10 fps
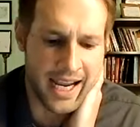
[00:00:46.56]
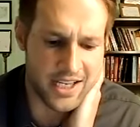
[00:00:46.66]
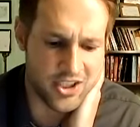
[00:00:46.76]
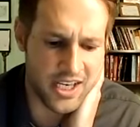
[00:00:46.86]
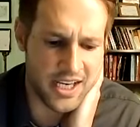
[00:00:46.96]
and
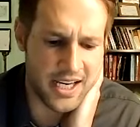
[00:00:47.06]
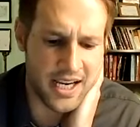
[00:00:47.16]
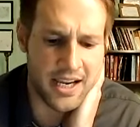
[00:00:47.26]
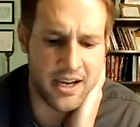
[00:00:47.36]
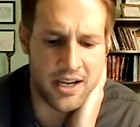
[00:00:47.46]
she
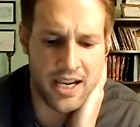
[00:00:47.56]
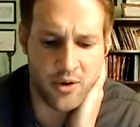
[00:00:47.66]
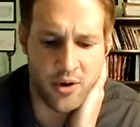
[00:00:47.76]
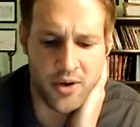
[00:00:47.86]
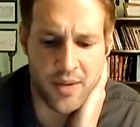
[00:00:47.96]
had
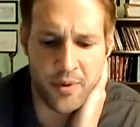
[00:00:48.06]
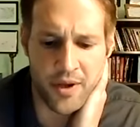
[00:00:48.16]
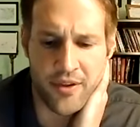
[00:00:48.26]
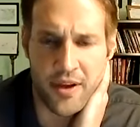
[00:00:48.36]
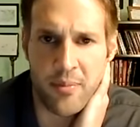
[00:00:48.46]
grown up
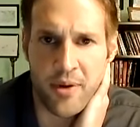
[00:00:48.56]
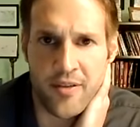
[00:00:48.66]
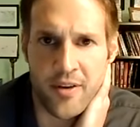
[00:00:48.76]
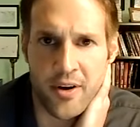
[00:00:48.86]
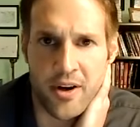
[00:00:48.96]
with a
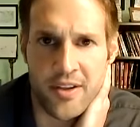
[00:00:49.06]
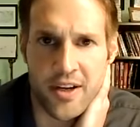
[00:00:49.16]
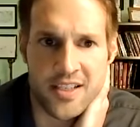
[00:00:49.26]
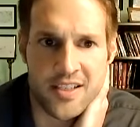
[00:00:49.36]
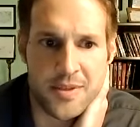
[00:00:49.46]
brother on the
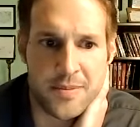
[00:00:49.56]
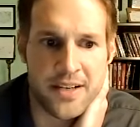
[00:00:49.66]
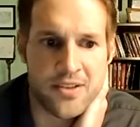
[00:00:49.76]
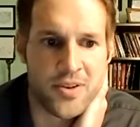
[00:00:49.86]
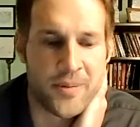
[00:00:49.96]
autism
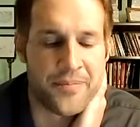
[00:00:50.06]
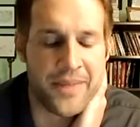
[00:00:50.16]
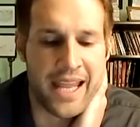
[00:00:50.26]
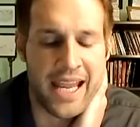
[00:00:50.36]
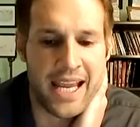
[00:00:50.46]
spectrum.
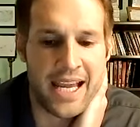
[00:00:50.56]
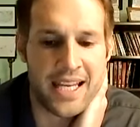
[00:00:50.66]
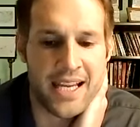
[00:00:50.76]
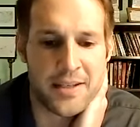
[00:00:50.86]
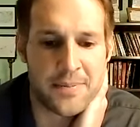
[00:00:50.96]
And
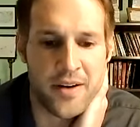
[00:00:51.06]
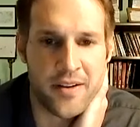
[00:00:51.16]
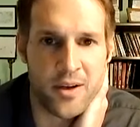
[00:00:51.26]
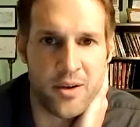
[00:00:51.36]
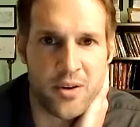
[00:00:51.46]
as part
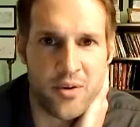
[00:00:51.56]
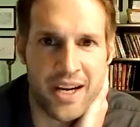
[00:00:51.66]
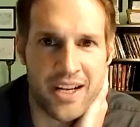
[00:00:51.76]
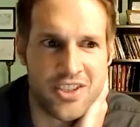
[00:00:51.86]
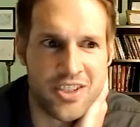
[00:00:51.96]
of the local
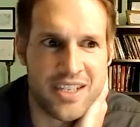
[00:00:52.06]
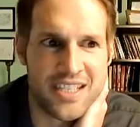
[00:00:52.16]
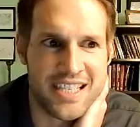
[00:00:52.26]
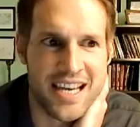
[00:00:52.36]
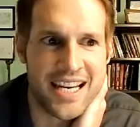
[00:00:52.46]
grant, she
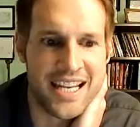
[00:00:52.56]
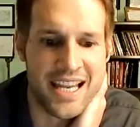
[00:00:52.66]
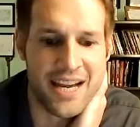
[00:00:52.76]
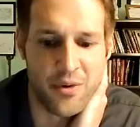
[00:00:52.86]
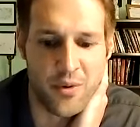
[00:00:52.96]
decided,
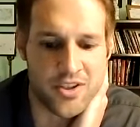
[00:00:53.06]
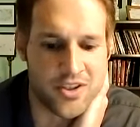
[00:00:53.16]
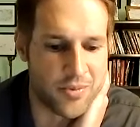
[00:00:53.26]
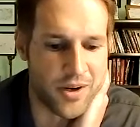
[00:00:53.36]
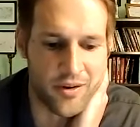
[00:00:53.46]
having watched
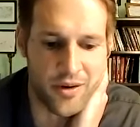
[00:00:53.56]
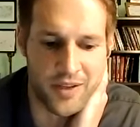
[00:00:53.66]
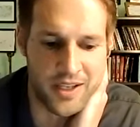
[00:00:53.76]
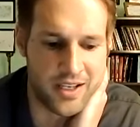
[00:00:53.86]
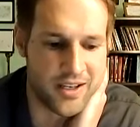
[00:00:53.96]
her brother over
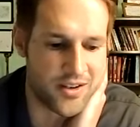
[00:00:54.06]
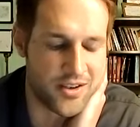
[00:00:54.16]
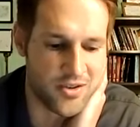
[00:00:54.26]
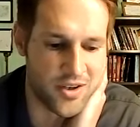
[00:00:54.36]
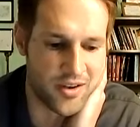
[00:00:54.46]
the years
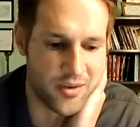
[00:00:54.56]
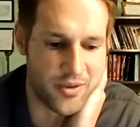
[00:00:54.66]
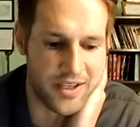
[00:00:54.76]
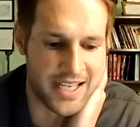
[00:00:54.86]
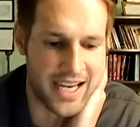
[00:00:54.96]
struggle with
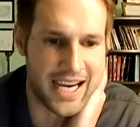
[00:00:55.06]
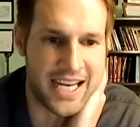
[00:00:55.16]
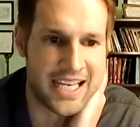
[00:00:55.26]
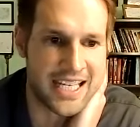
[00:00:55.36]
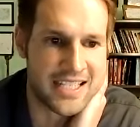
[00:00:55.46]

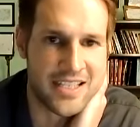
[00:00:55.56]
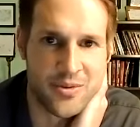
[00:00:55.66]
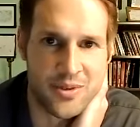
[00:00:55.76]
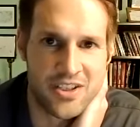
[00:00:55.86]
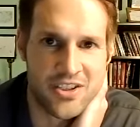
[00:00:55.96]
anxiety and
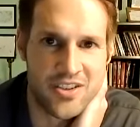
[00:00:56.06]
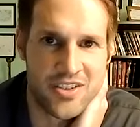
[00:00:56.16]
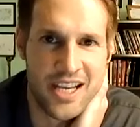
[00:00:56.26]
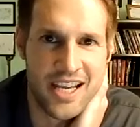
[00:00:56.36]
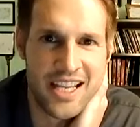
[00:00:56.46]
sensory issues,
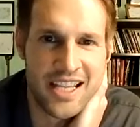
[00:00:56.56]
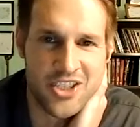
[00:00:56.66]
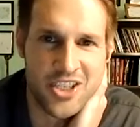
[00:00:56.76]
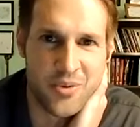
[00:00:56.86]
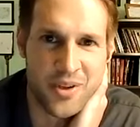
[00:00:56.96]
that
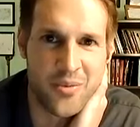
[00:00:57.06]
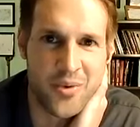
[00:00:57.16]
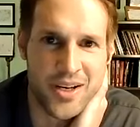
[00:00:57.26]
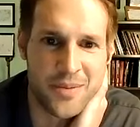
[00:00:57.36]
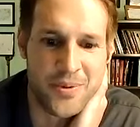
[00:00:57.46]
she really
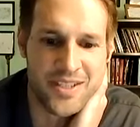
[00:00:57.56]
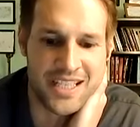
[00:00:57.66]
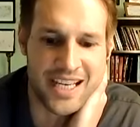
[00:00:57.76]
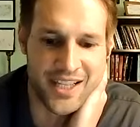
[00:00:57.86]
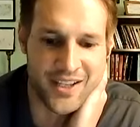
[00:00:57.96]
wanted to put
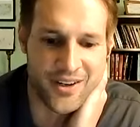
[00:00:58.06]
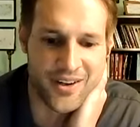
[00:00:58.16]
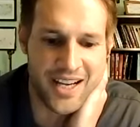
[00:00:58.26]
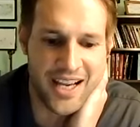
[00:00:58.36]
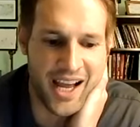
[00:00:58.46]

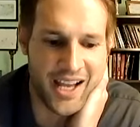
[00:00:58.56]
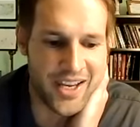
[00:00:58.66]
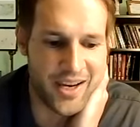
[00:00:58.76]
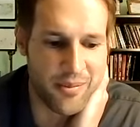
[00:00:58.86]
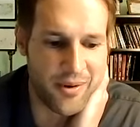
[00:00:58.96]
together a
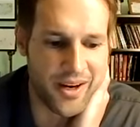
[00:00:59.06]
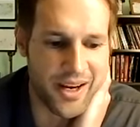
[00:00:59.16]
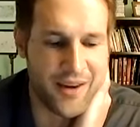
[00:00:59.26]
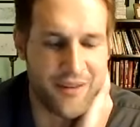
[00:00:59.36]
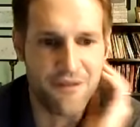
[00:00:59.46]
number
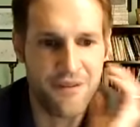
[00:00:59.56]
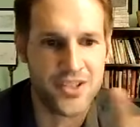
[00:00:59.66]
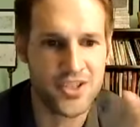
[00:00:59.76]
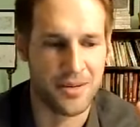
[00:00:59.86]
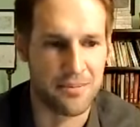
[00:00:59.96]
of
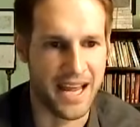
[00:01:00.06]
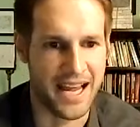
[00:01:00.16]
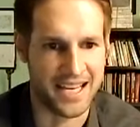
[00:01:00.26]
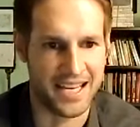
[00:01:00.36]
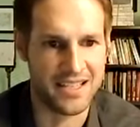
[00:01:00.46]
fidget
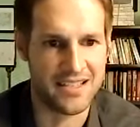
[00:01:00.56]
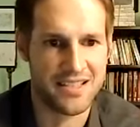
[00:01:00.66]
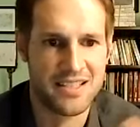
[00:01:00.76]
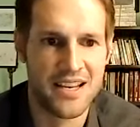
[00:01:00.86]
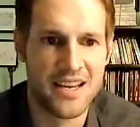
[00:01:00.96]

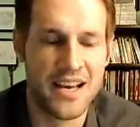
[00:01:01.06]
packets